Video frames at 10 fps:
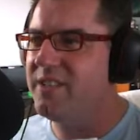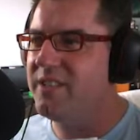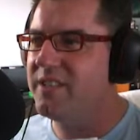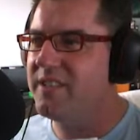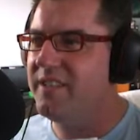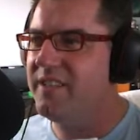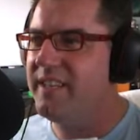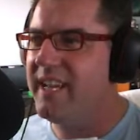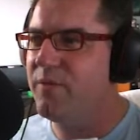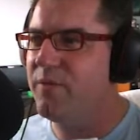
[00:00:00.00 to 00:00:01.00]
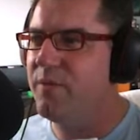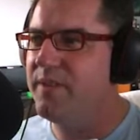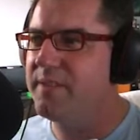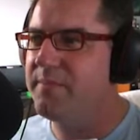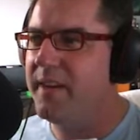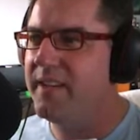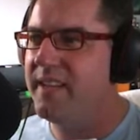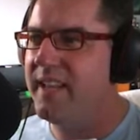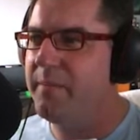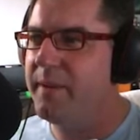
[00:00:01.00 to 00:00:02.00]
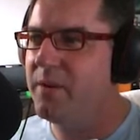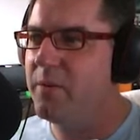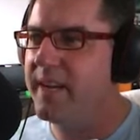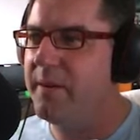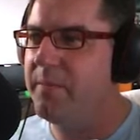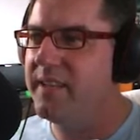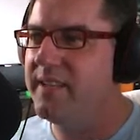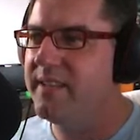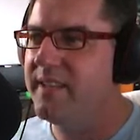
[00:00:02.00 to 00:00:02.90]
just to get through this mud and that a bit quicker, but